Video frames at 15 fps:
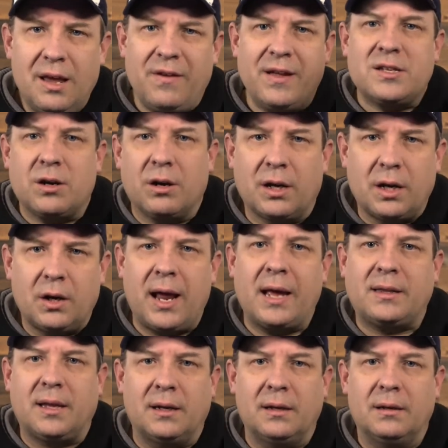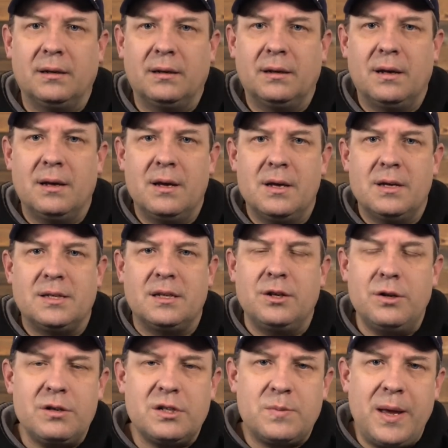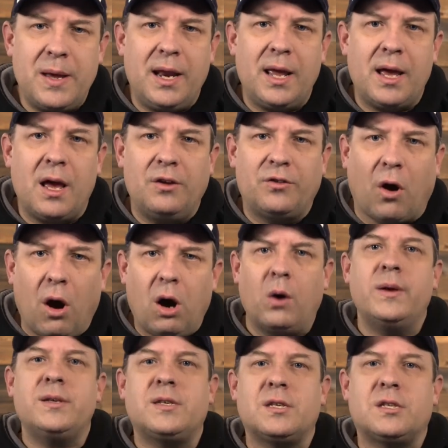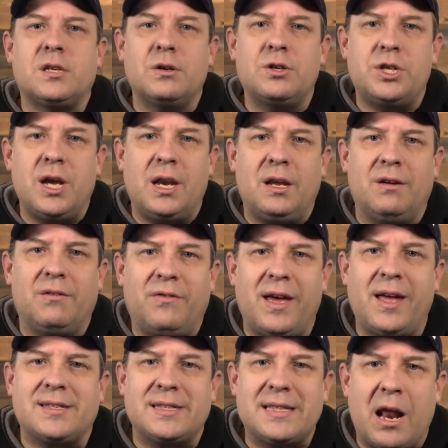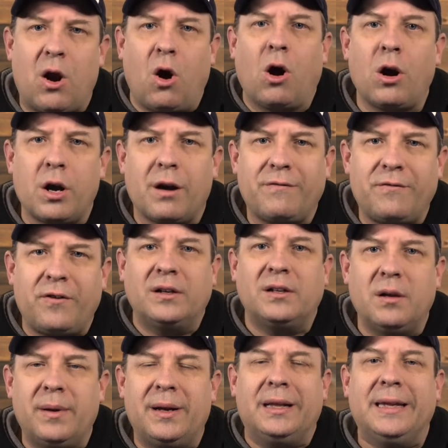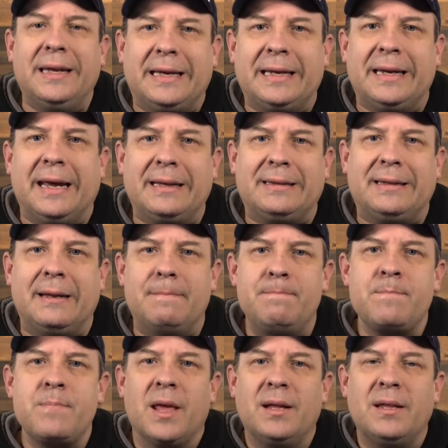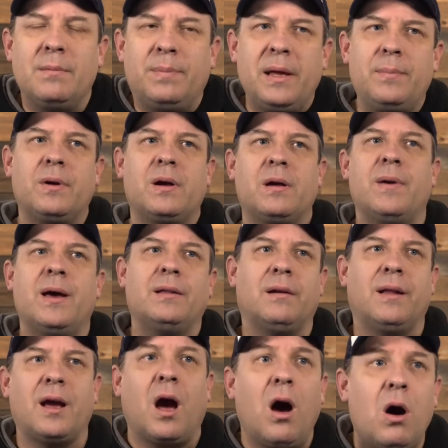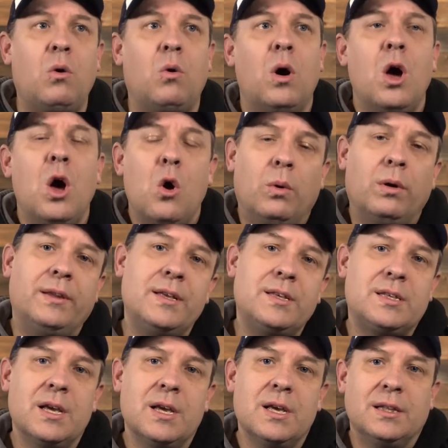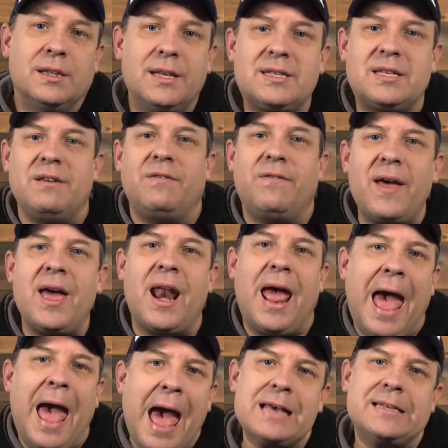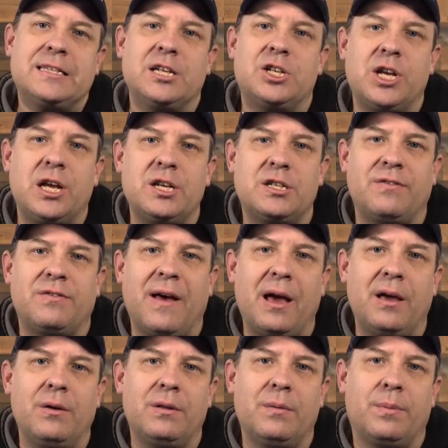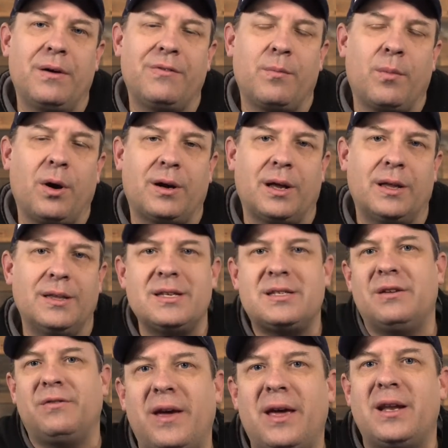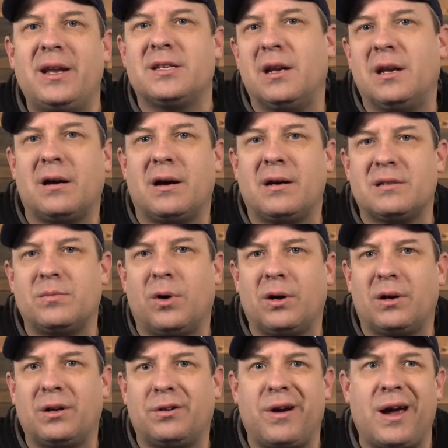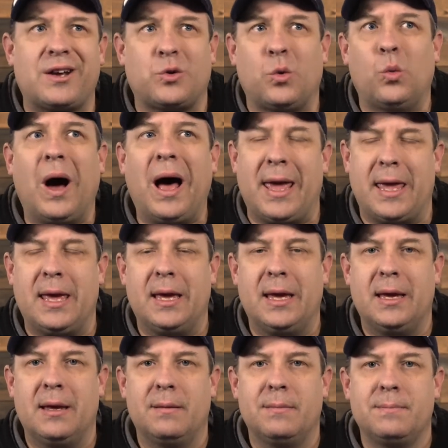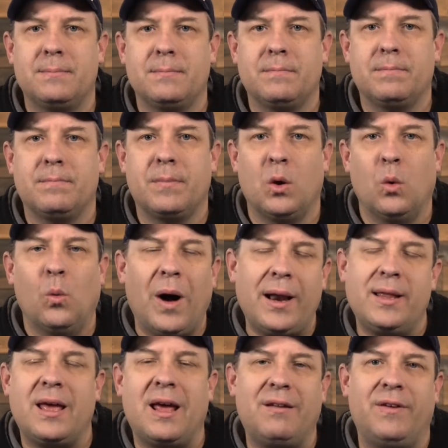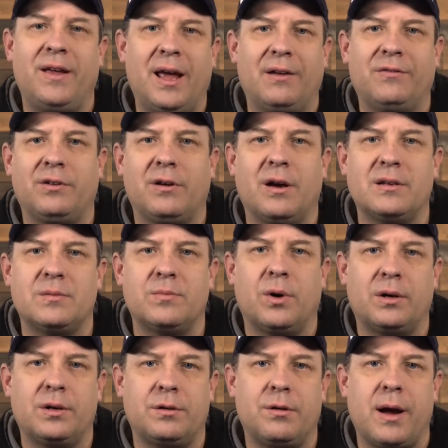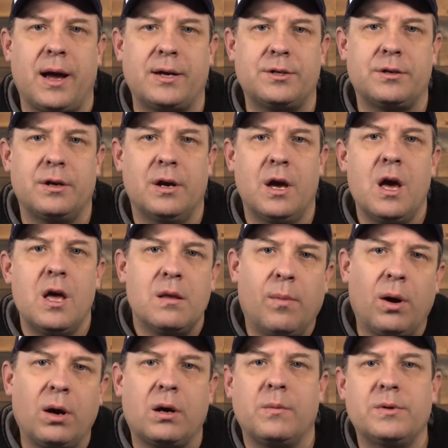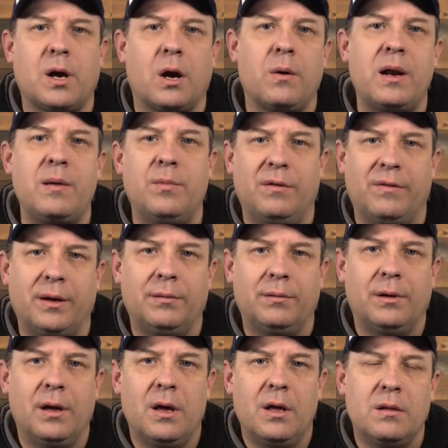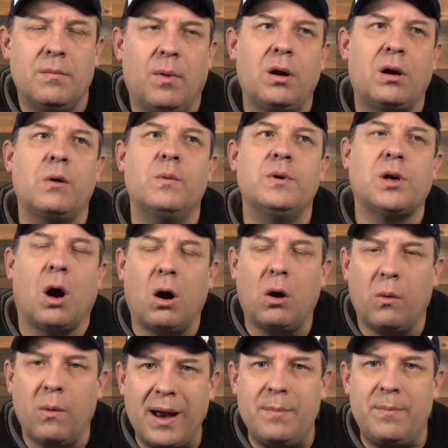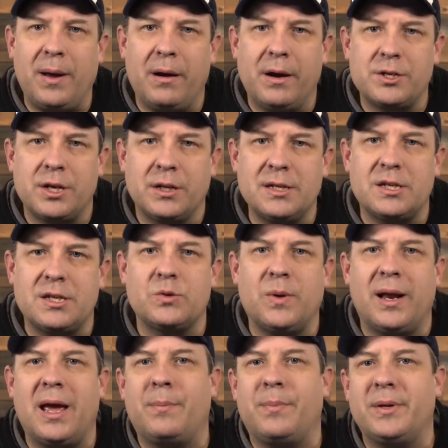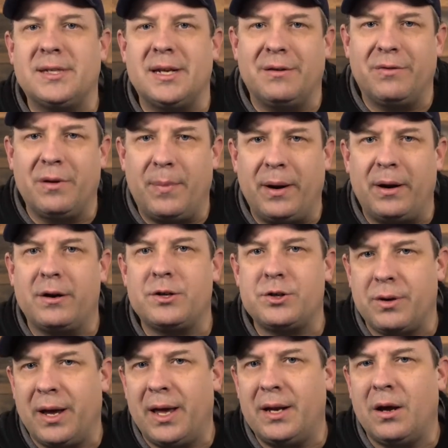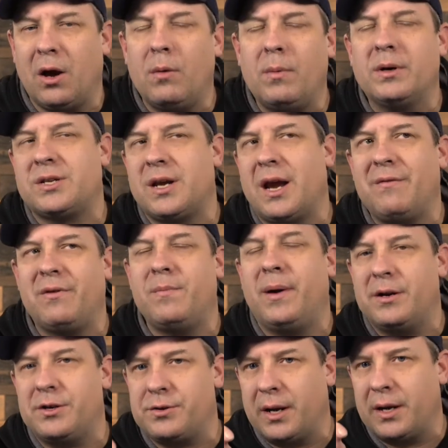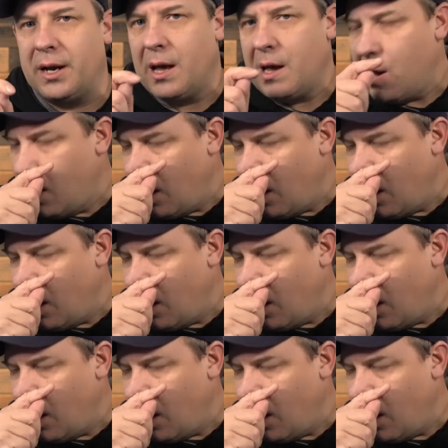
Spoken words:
Events aren't connected. See, the news media is always associating events that aren't fundamentally connected. And then people come out and they're like, oh, well, this event has to change the value of the market. event is going to cause the market to crash. Why? Why did that event have to cause the market to crash? The market was already moving. The market was already bearish. And this is what happens in every bear trend, almost every bear trend.